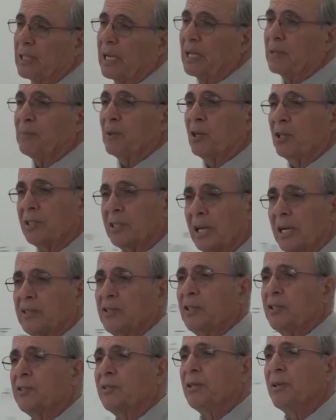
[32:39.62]
that because
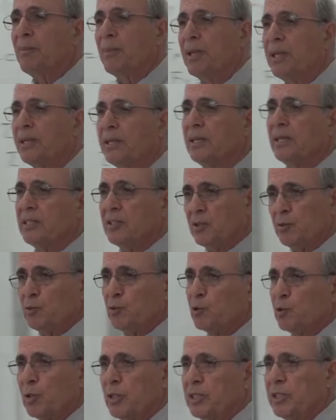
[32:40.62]
that is repeat.
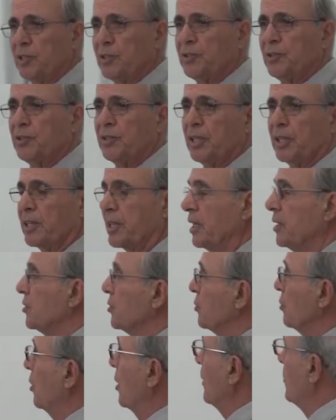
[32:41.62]
Usually this is the case.
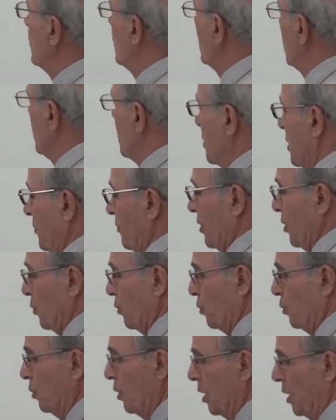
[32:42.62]
So I'm only giving
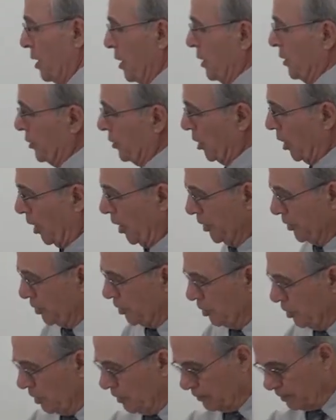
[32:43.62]
you the
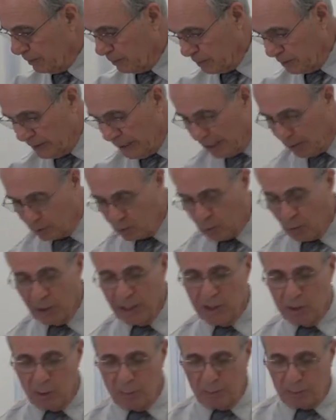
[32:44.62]
idea of the. Now,
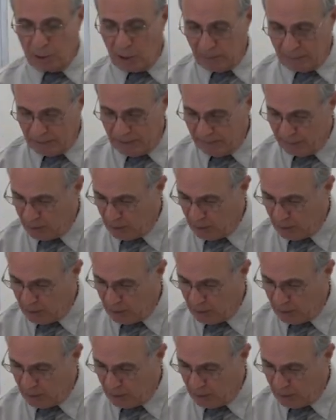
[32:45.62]
going to problem